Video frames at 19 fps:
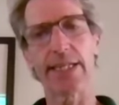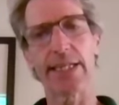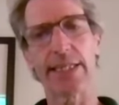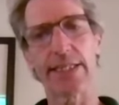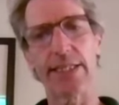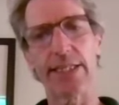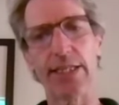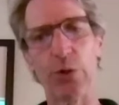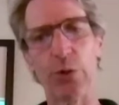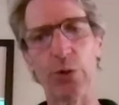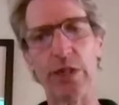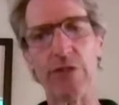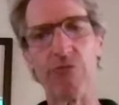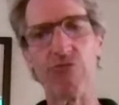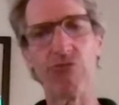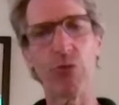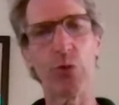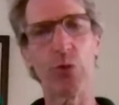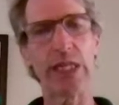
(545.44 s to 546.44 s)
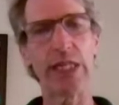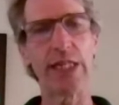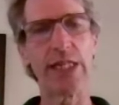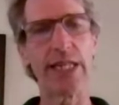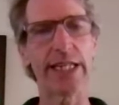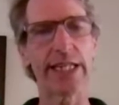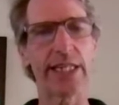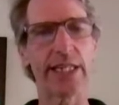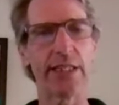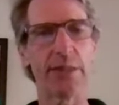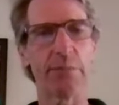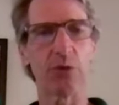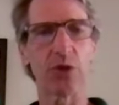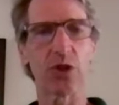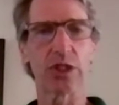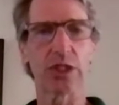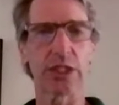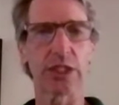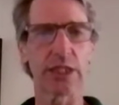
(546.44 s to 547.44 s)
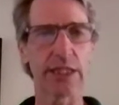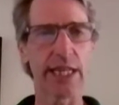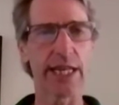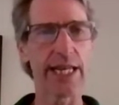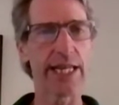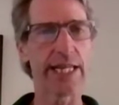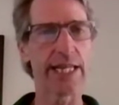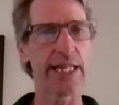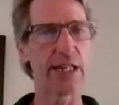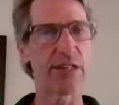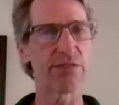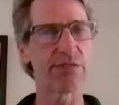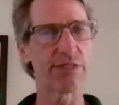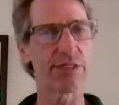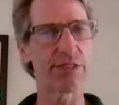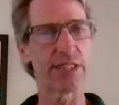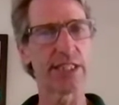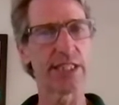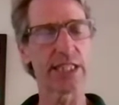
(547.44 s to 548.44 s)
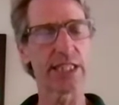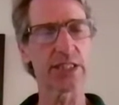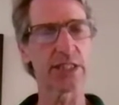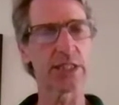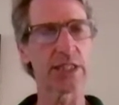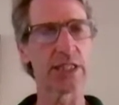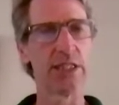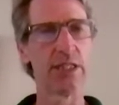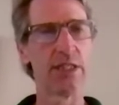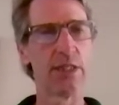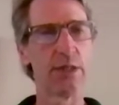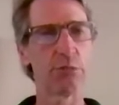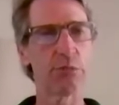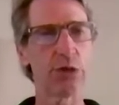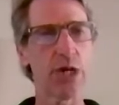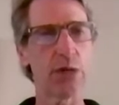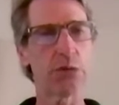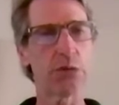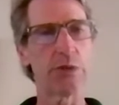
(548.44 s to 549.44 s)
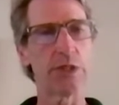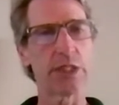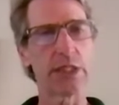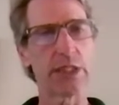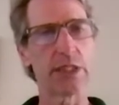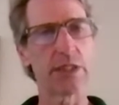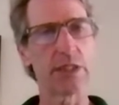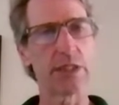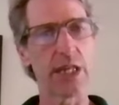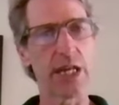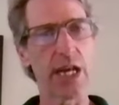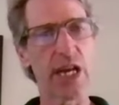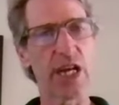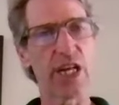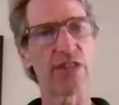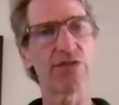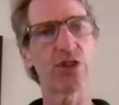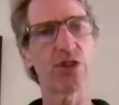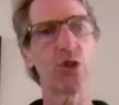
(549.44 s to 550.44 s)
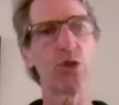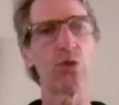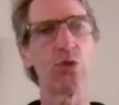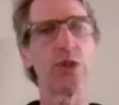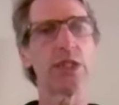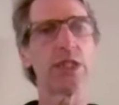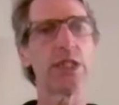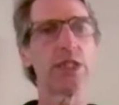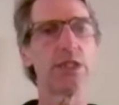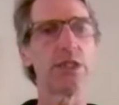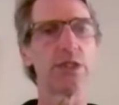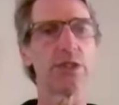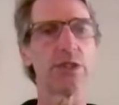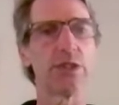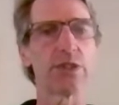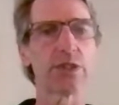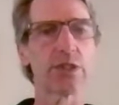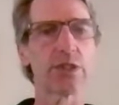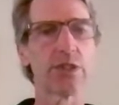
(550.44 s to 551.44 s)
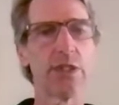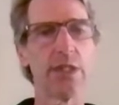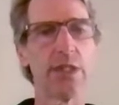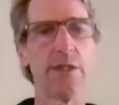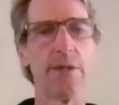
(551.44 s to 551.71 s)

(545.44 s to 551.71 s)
you know, we let him stay for the next probably 1.5 to 2 years.